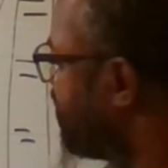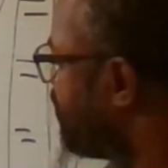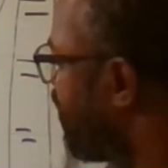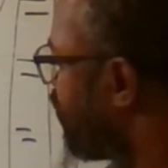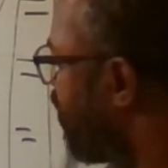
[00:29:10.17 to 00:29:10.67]
this
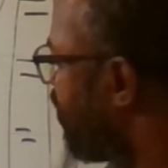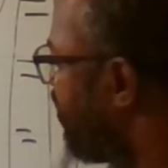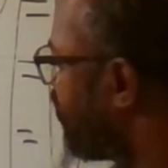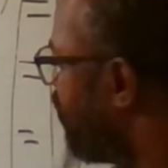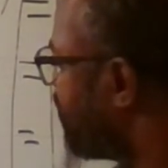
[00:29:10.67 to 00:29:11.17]
by 2, I will
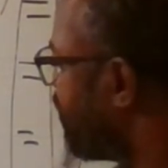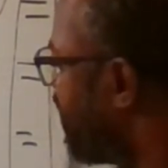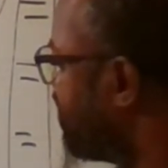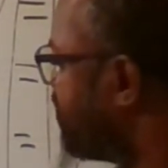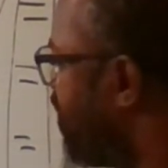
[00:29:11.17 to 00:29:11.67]
have to
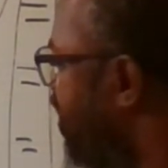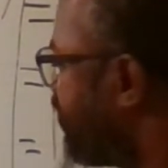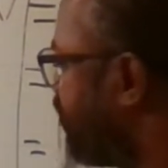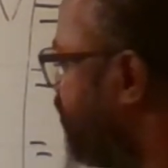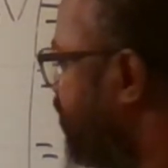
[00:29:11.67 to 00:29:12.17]
multiply this by
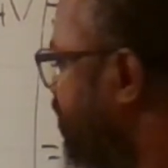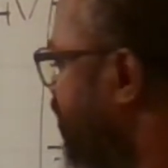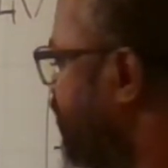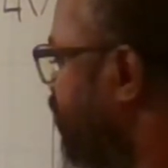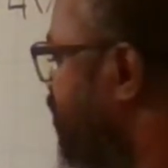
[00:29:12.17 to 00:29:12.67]
2.
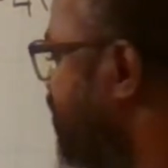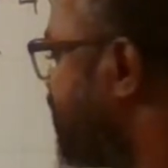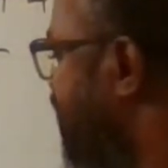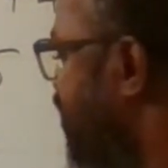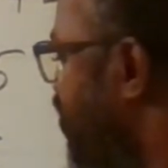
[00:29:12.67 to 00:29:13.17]
So
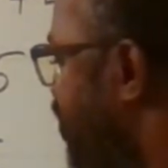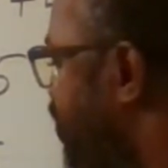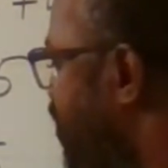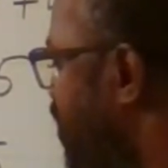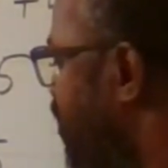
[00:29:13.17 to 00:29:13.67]
this end up
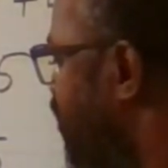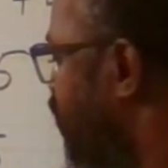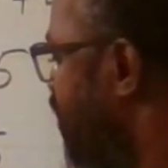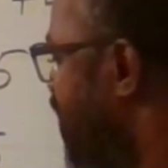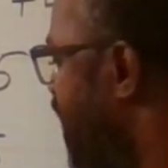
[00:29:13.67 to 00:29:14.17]

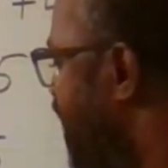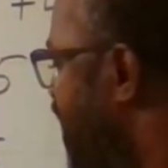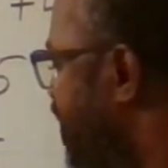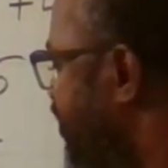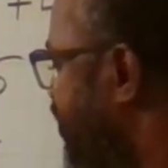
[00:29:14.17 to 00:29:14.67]

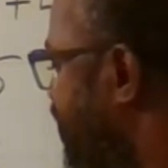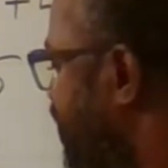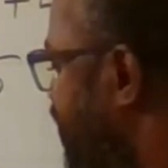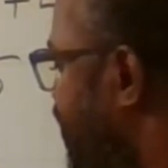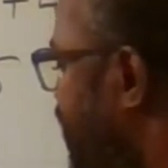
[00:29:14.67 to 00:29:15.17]
3/2
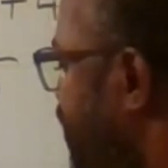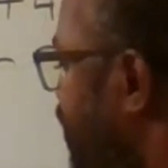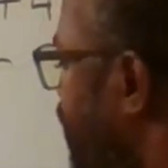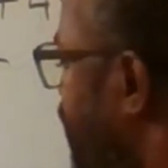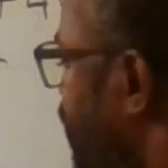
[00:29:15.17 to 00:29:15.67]

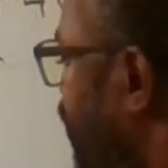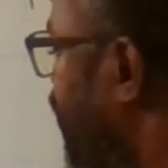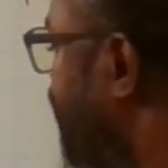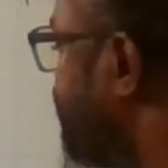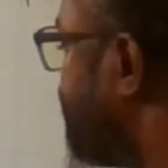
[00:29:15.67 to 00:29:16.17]

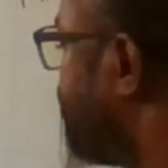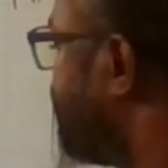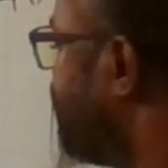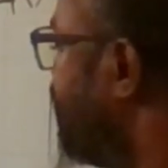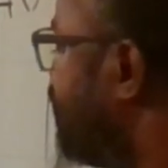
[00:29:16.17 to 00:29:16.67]

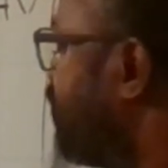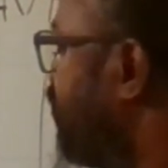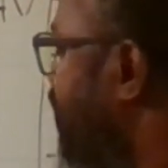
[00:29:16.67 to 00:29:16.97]
plus 2